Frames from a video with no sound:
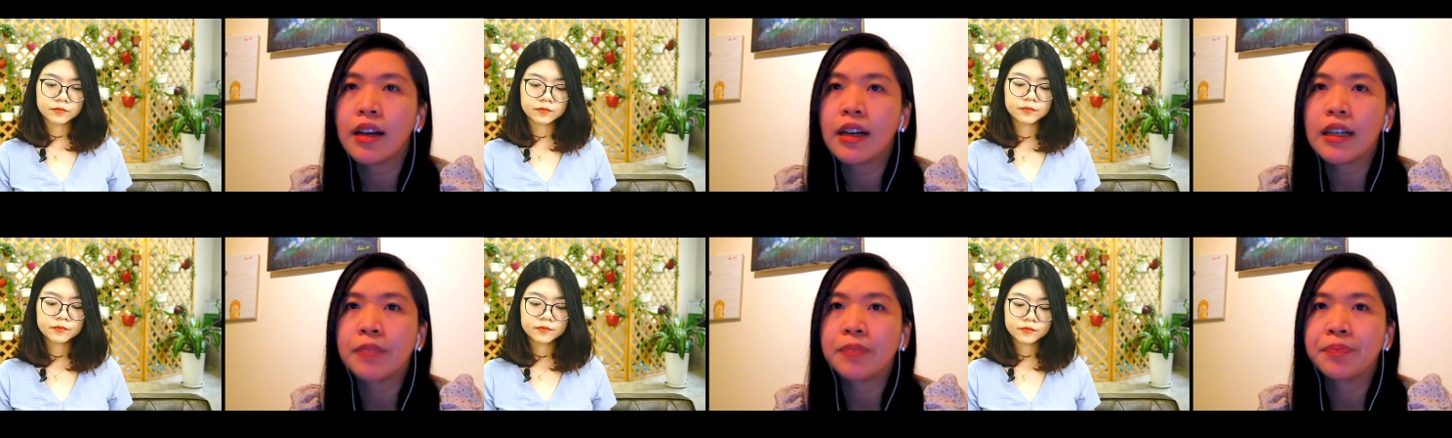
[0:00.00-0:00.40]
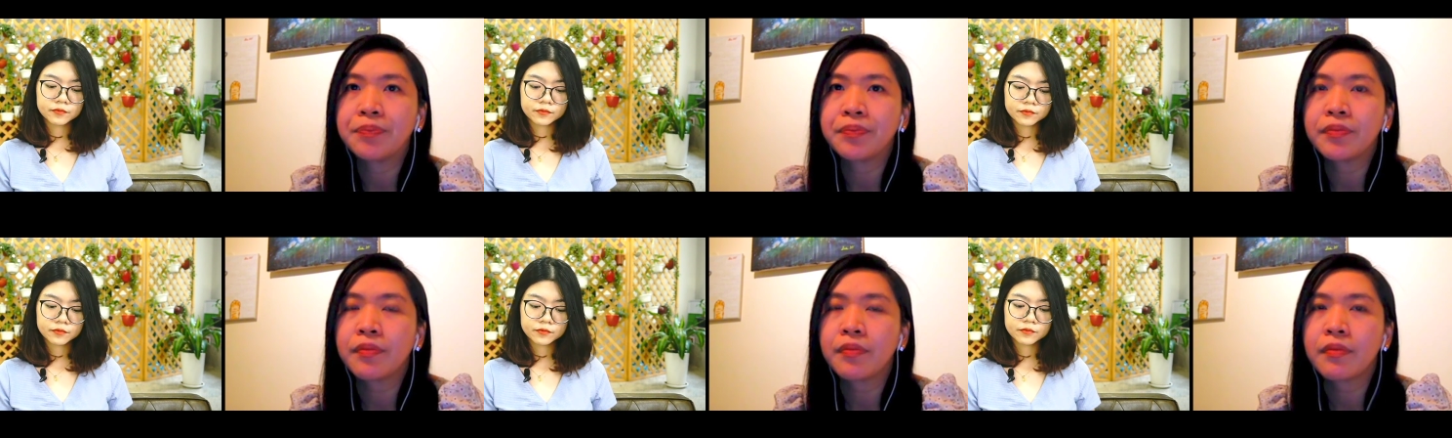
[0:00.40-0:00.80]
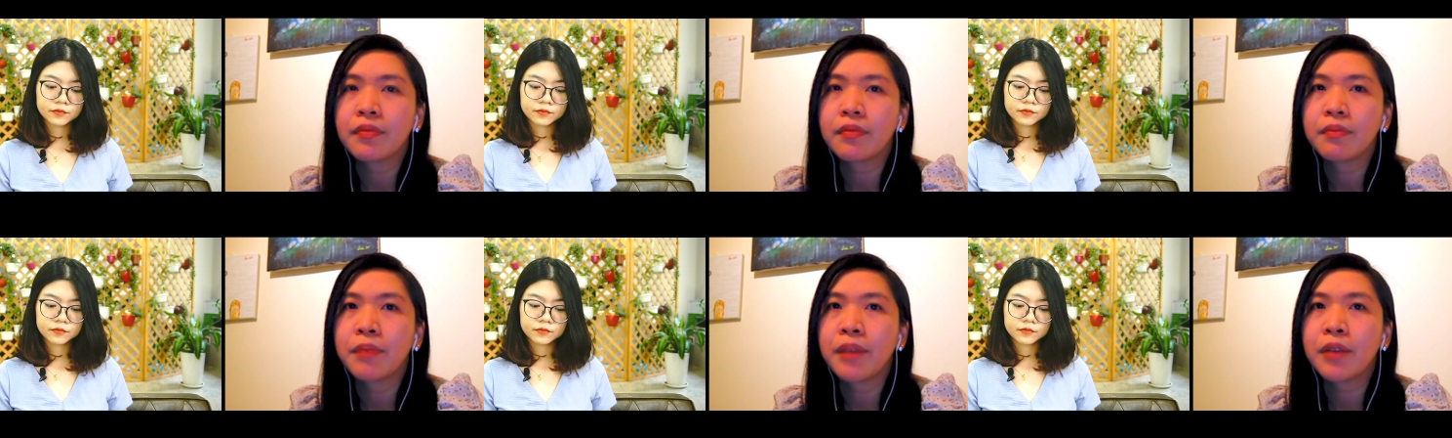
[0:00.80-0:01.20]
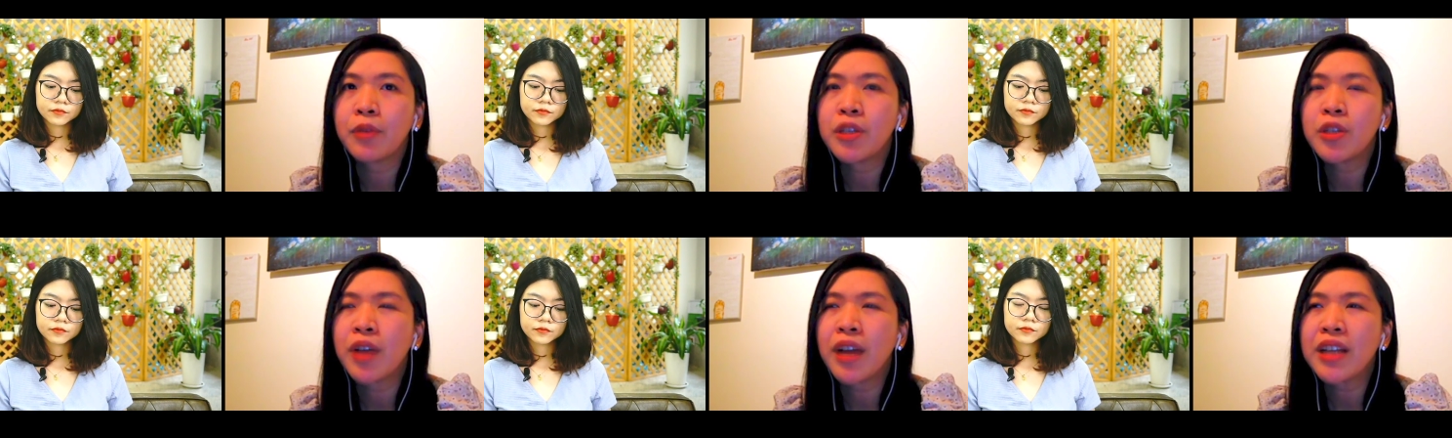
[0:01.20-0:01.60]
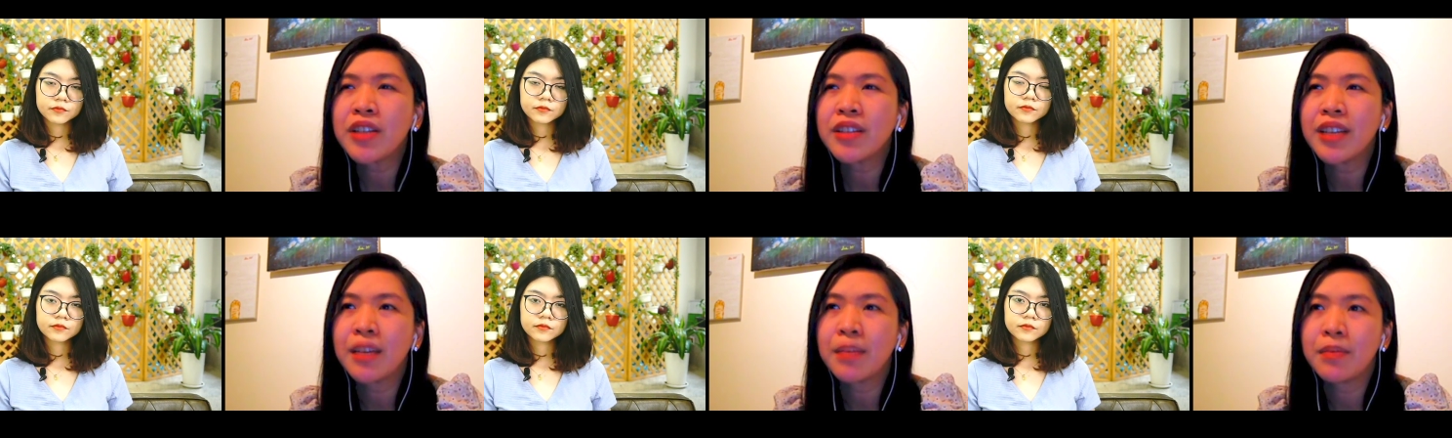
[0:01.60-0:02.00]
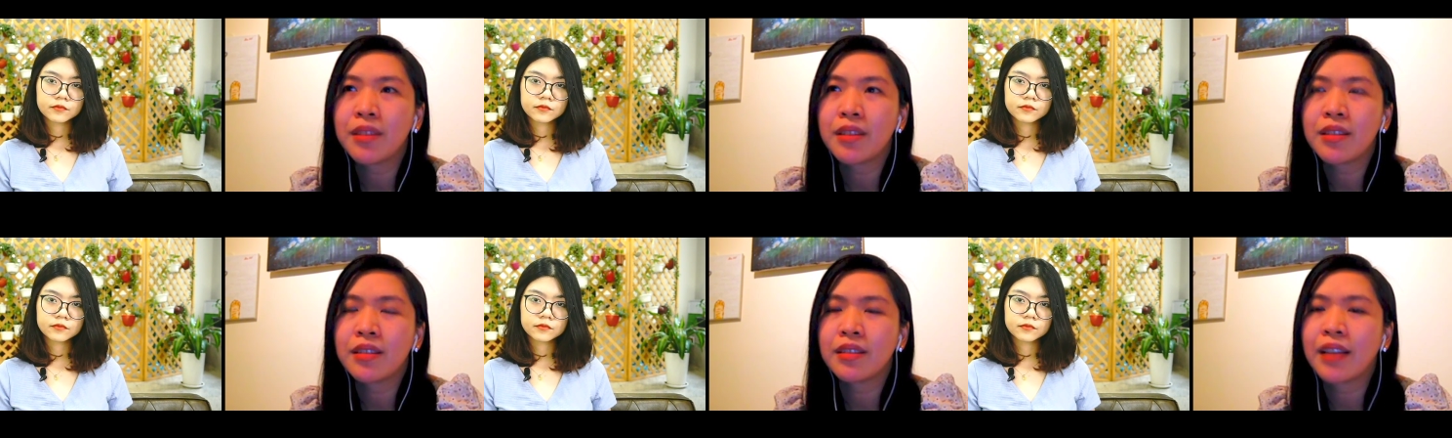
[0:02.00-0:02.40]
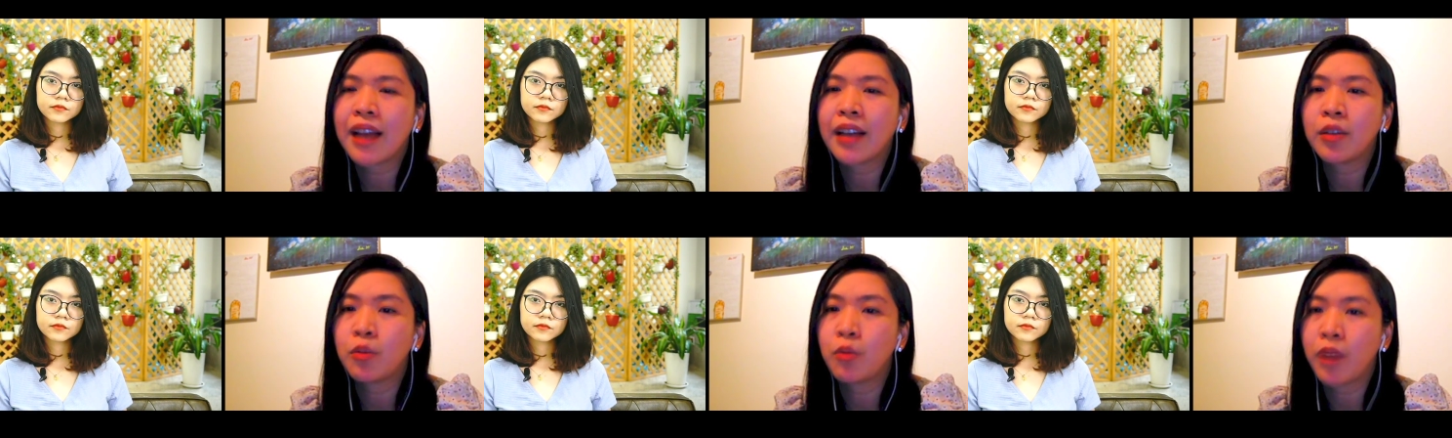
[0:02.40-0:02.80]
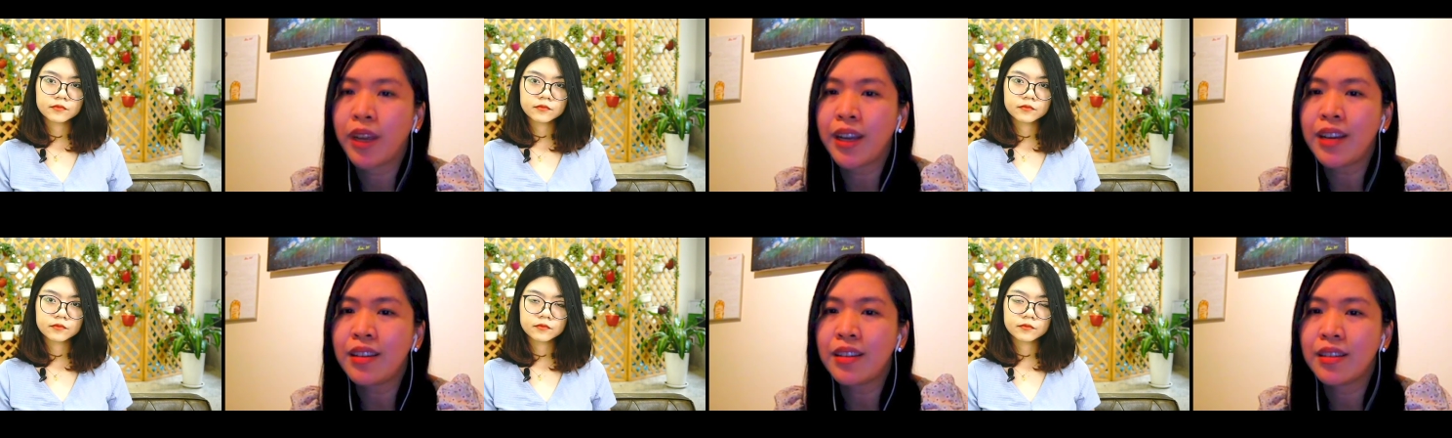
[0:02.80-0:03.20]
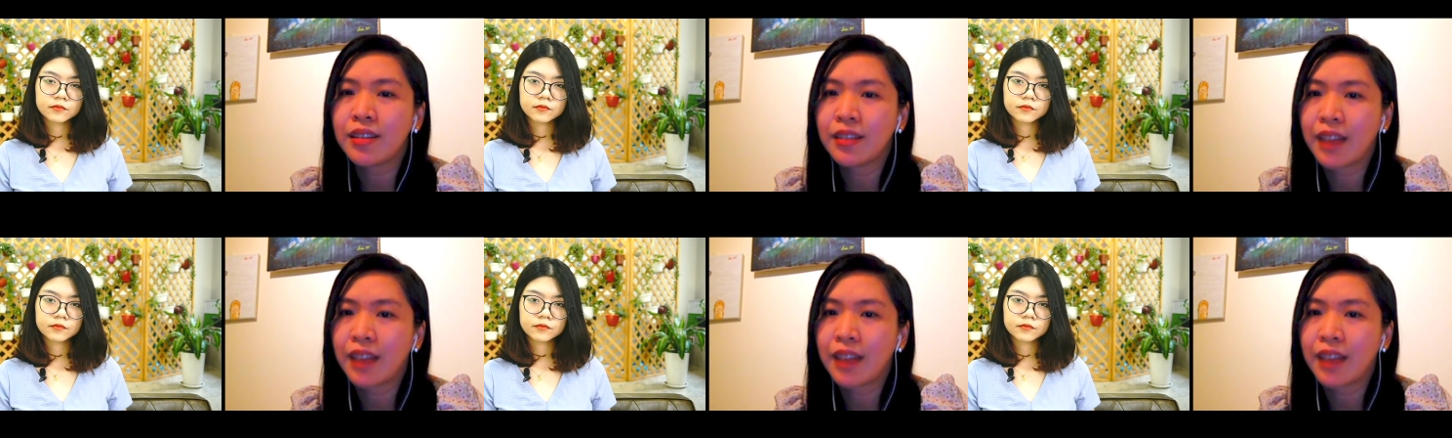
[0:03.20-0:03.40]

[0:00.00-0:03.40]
Speaker 1: Um, but we're trying to keep this lightweight